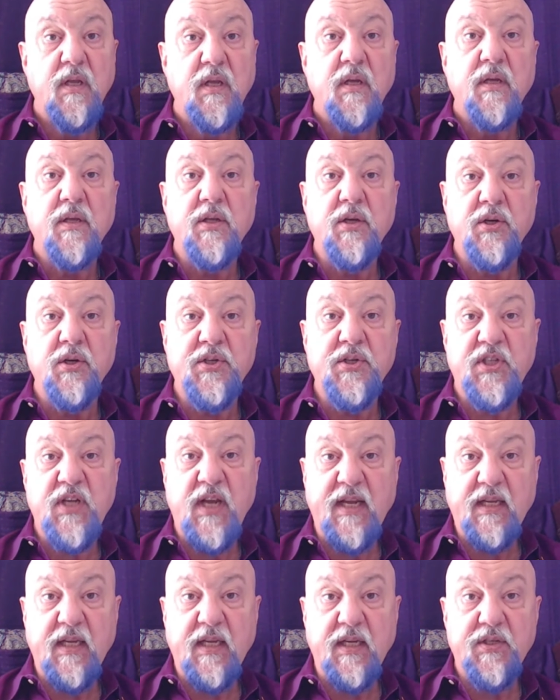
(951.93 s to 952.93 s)
Your
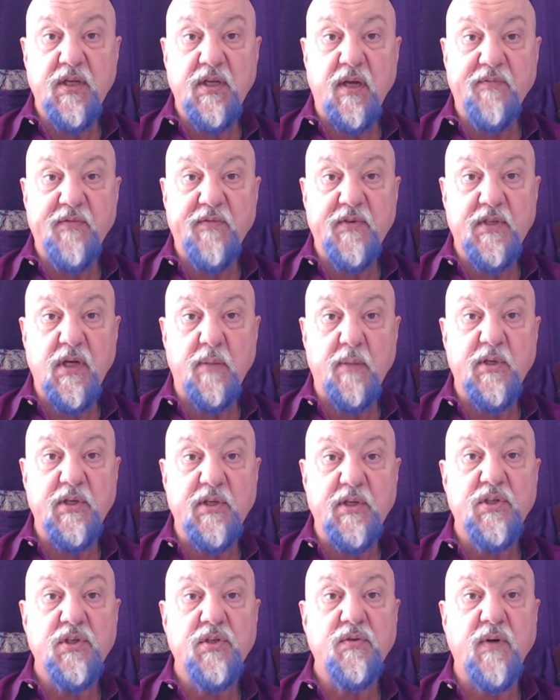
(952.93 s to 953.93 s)
psychic stuff is coming
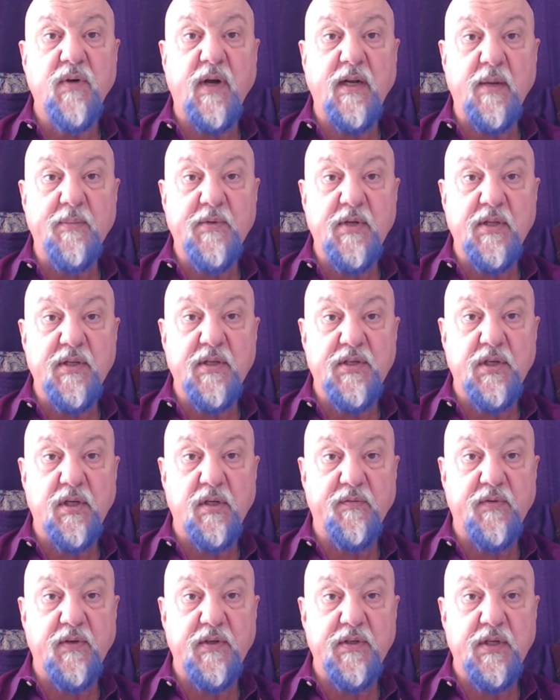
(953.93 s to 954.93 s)
straight up to the
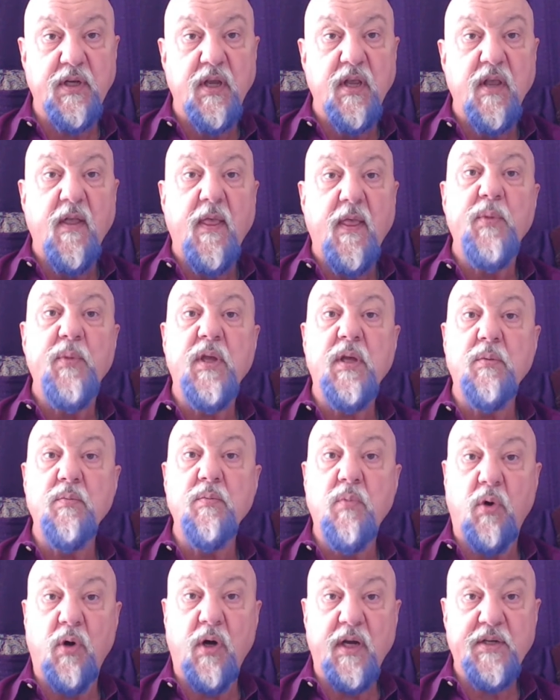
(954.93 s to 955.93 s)
surface, being
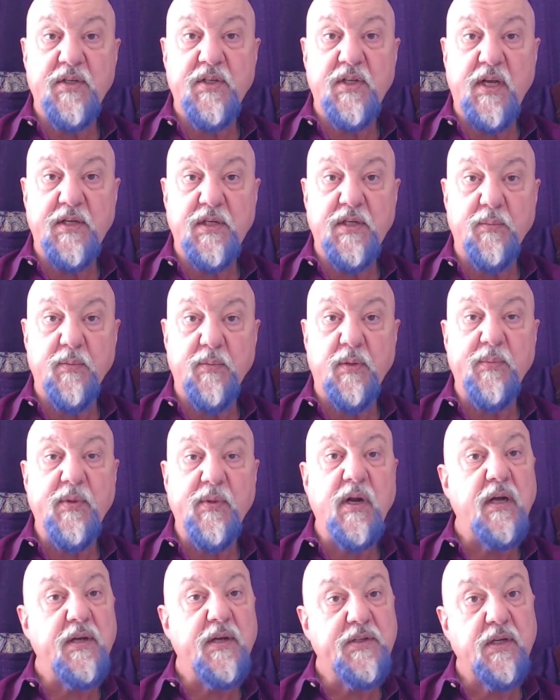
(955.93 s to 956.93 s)
more accessible,
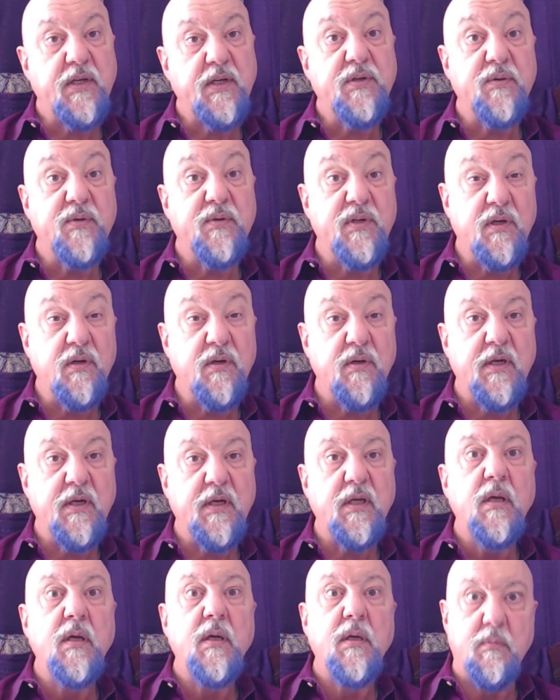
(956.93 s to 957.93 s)
but also to a
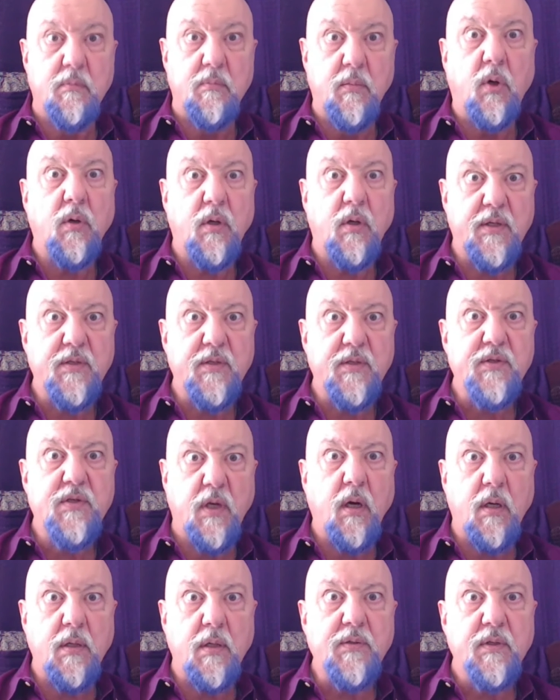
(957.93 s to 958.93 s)
degree, more in
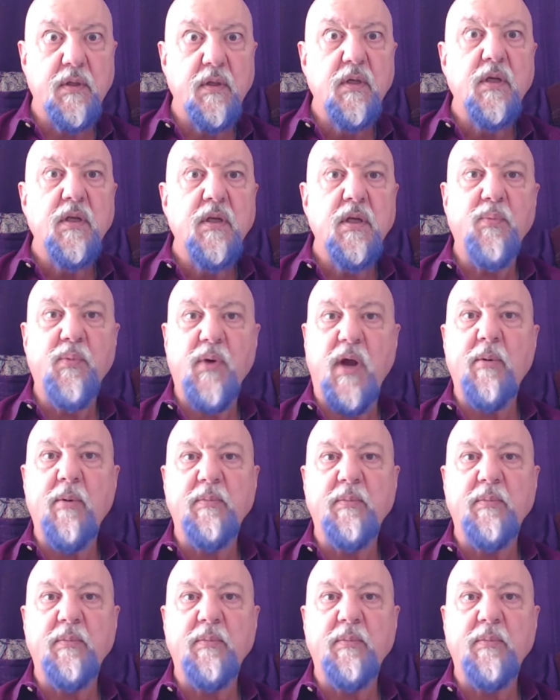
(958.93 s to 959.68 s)
charge. You're probably